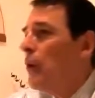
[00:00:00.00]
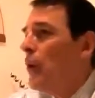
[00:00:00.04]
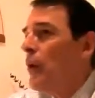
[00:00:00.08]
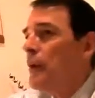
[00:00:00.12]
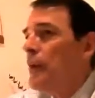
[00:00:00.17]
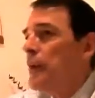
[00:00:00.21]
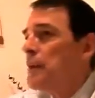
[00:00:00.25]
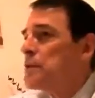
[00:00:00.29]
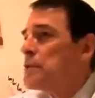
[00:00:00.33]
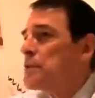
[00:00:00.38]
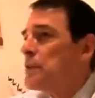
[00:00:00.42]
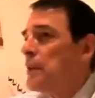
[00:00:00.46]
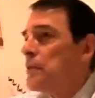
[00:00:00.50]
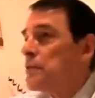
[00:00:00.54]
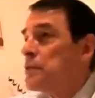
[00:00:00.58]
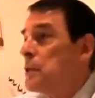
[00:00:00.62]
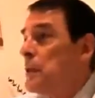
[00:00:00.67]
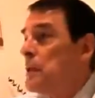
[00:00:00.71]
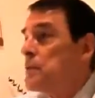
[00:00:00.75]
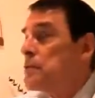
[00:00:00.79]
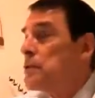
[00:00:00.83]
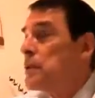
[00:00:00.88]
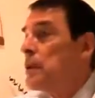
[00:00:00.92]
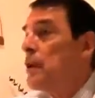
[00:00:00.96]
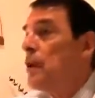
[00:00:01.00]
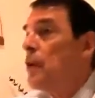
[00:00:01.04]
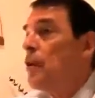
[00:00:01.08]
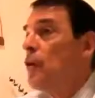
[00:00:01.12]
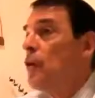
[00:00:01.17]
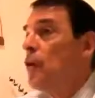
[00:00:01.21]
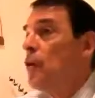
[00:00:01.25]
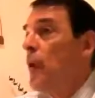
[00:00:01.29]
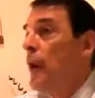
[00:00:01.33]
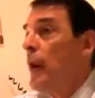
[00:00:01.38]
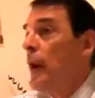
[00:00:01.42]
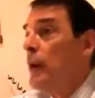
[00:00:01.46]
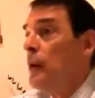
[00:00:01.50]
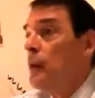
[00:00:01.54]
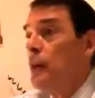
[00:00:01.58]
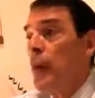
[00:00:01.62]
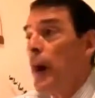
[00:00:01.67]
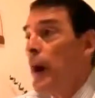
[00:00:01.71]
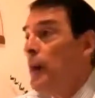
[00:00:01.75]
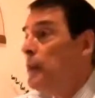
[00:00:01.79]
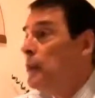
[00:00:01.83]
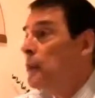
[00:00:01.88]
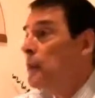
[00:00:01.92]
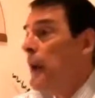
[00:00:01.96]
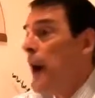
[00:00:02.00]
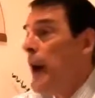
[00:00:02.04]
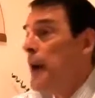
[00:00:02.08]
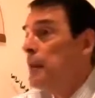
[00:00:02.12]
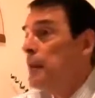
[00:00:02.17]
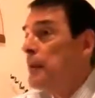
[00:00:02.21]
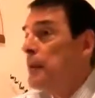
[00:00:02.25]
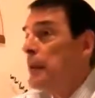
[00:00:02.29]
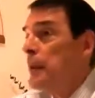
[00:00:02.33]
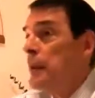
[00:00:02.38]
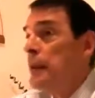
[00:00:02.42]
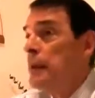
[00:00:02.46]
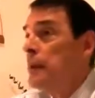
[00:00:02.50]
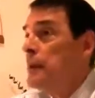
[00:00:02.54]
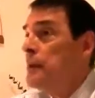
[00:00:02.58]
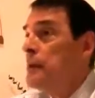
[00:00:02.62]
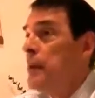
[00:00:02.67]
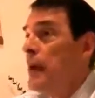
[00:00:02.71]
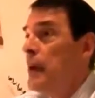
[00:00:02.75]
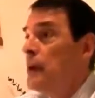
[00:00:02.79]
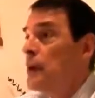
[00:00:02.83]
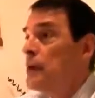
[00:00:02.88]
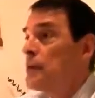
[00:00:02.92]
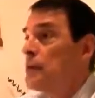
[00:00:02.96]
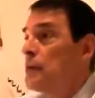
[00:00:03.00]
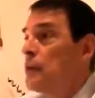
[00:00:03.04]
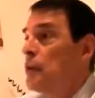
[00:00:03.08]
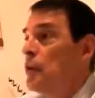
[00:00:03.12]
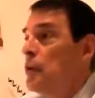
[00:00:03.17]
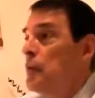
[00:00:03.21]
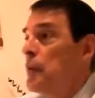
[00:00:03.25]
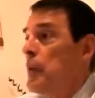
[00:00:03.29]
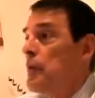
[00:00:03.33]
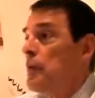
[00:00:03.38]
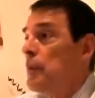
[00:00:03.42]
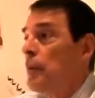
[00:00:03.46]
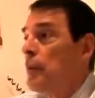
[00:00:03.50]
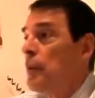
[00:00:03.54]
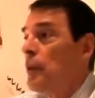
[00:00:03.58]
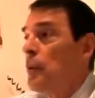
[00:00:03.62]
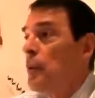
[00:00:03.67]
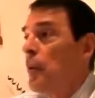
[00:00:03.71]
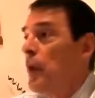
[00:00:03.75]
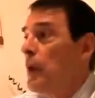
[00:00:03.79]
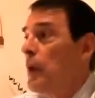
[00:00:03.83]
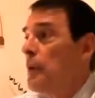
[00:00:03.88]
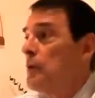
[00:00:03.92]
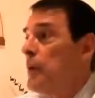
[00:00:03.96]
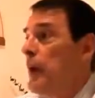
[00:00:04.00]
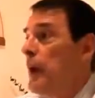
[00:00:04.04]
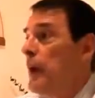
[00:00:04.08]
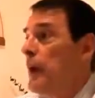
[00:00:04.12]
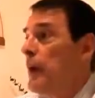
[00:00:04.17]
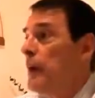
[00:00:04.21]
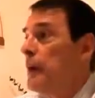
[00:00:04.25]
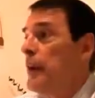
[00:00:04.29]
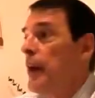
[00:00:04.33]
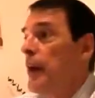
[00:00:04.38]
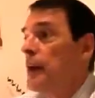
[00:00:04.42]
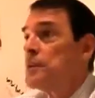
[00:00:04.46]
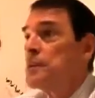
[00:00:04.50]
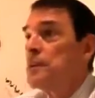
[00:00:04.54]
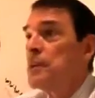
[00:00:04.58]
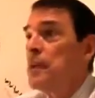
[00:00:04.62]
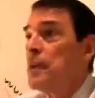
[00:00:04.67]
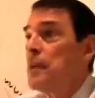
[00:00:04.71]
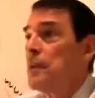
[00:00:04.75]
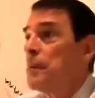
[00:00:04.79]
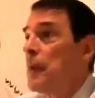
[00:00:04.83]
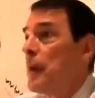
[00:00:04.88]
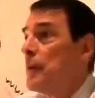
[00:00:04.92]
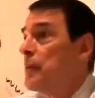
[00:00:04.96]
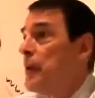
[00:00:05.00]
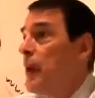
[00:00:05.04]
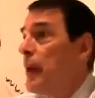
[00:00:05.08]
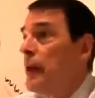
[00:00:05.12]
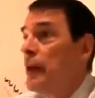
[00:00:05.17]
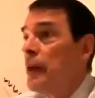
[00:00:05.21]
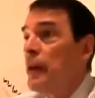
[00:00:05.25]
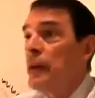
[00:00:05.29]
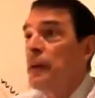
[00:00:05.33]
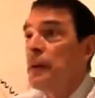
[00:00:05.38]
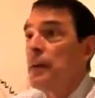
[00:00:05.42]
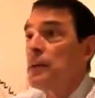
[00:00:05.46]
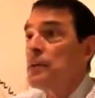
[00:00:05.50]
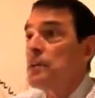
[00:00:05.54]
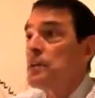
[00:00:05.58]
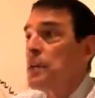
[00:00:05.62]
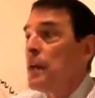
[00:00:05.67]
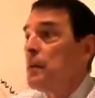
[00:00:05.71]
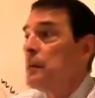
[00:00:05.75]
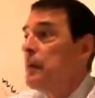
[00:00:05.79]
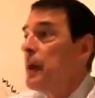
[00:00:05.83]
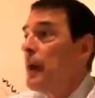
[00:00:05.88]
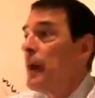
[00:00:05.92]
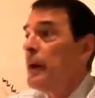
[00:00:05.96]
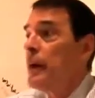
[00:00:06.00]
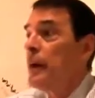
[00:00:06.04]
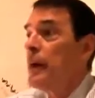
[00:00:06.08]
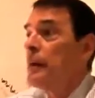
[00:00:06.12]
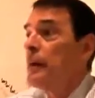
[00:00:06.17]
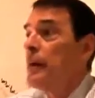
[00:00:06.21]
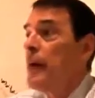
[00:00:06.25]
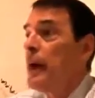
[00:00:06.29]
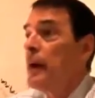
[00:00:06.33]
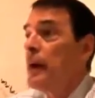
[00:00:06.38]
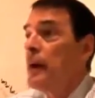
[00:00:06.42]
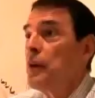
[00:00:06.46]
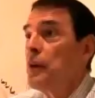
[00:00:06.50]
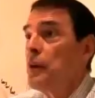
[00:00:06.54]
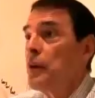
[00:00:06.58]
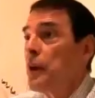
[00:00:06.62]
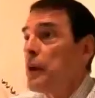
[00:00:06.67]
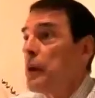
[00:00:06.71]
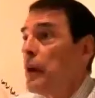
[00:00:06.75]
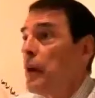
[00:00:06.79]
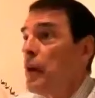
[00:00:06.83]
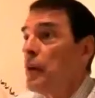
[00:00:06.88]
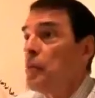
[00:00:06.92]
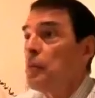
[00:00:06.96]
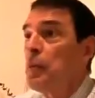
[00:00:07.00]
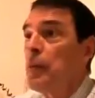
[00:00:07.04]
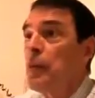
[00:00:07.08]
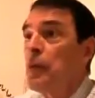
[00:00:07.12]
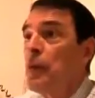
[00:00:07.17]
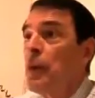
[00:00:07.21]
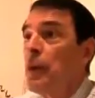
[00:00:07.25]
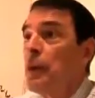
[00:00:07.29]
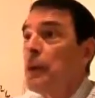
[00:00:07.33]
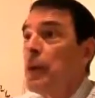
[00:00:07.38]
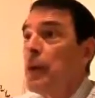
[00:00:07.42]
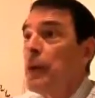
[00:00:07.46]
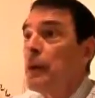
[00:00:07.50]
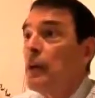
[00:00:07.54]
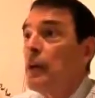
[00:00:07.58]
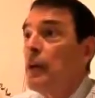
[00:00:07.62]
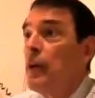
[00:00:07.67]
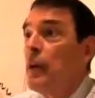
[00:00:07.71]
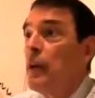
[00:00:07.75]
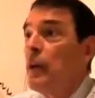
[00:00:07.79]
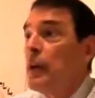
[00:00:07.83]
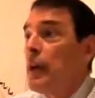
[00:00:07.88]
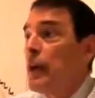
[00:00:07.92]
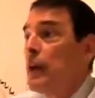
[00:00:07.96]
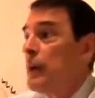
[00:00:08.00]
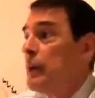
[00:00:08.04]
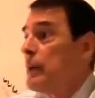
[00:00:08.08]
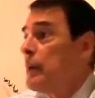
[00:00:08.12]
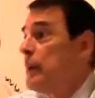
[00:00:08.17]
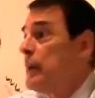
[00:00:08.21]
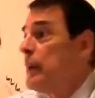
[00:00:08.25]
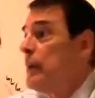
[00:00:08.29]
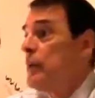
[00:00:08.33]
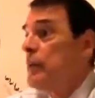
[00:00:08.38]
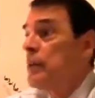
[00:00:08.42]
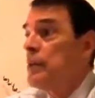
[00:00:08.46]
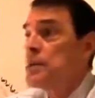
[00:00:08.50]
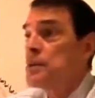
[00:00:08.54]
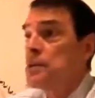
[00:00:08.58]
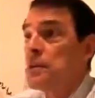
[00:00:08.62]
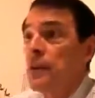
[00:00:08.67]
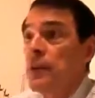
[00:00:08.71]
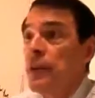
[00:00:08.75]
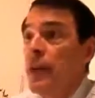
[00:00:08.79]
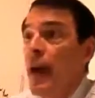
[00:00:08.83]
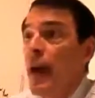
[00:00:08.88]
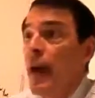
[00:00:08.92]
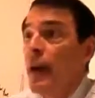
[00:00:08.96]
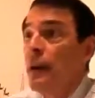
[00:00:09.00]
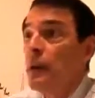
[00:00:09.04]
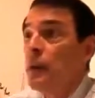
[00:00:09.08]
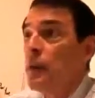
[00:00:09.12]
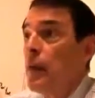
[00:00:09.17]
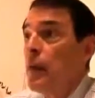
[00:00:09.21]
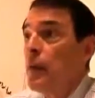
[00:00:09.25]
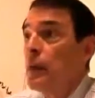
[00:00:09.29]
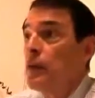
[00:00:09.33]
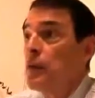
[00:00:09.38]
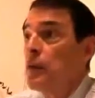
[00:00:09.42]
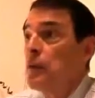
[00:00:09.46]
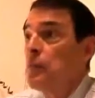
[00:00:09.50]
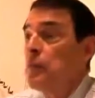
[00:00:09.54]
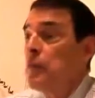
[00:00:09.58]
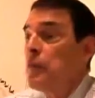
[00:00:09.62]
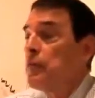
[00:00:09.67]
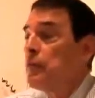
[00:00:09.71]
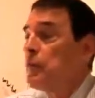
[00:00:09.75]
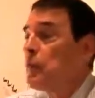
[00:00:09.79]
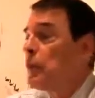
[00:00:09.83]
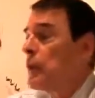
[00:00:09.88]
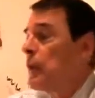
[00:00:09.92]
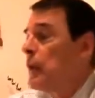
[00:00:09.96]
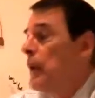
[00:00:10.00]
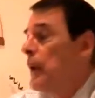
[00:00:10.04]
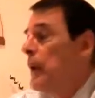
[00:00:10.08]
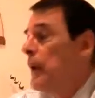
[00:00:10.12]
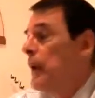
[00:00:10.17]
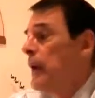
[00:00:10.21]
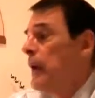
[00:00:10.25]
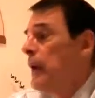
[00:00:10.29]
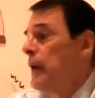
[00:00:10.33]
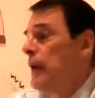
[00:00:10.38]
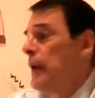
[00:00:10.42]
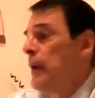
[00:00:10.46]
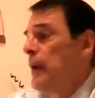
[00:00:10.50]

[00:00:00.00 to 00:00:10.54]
All that stuff seems to go away rather rapidly. In a day or two, people go, well, I'm not on Nexium, I'm not on this, I'm not on that, I don't get heartburn all night long, I can eat this and that where I couldn't before.